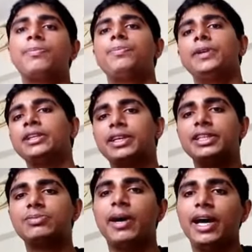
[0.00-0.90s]
increase
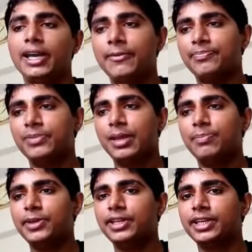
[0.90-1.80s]
my
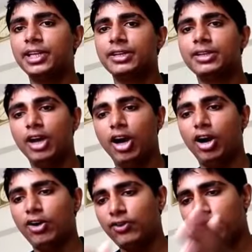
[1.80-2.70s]
period
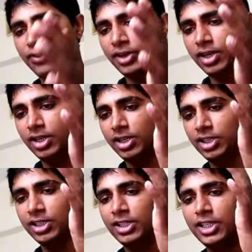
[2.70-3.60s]
of
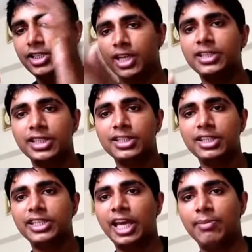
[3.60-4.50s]
continuously
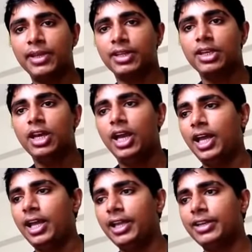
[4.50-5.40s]
typing,
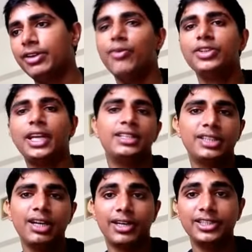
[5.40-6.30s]
and which I
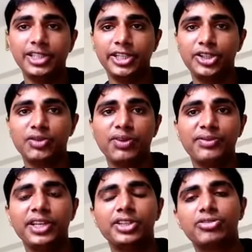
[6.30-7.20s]
still restrict to
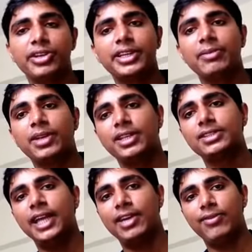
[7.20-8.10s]
15 to 20 minutes
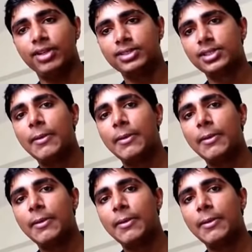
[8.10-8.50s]
at once.